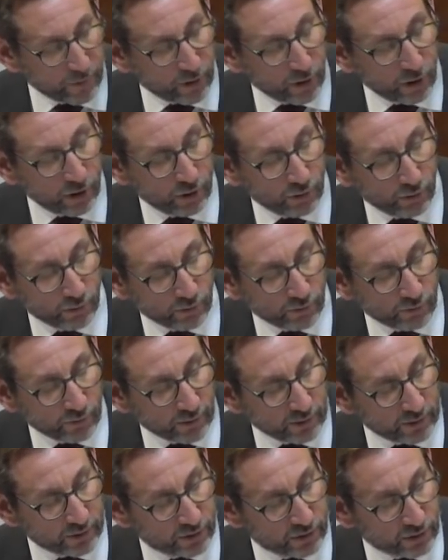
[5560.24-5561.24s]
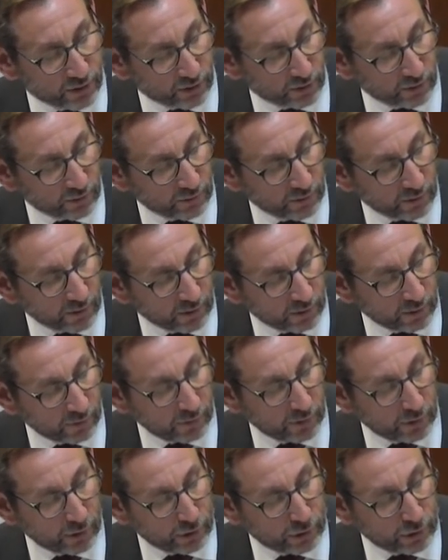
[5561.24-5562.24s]
who advised you that
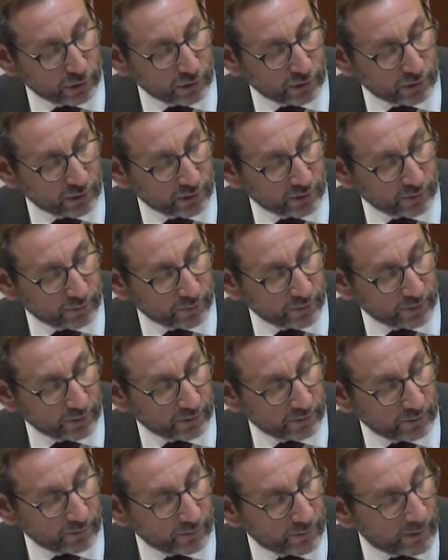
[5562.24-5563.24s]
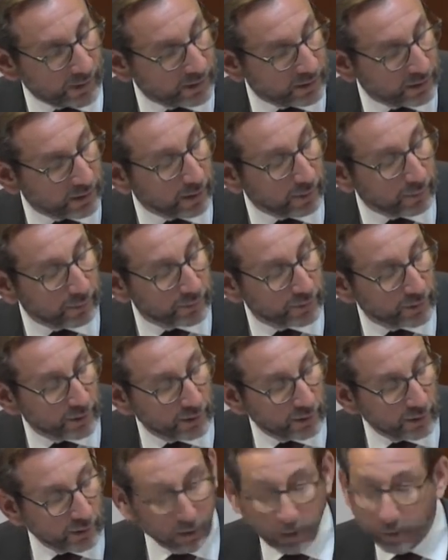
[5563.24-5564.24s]
the incident had been made up
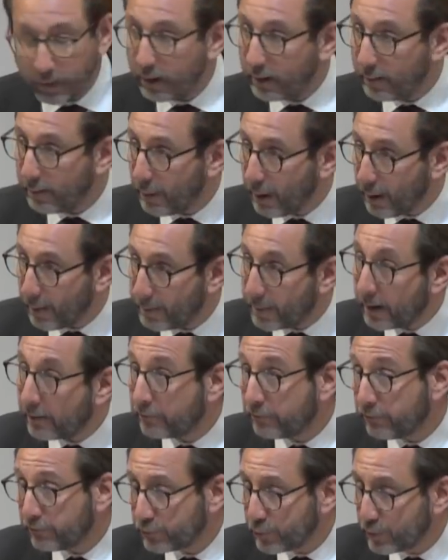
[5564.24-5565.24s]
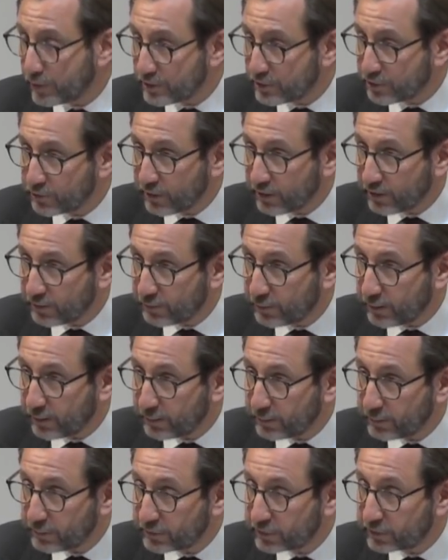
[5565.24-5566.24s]
above 25
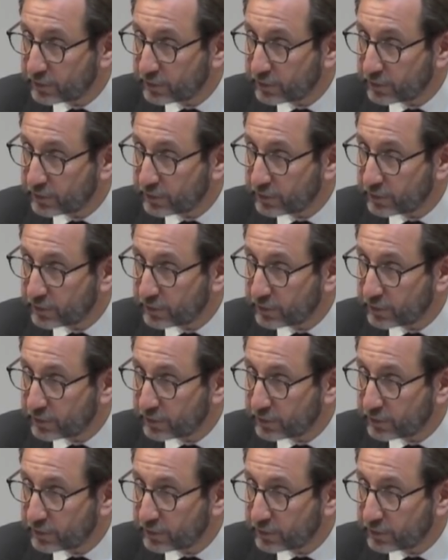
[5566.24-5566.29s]
pumps?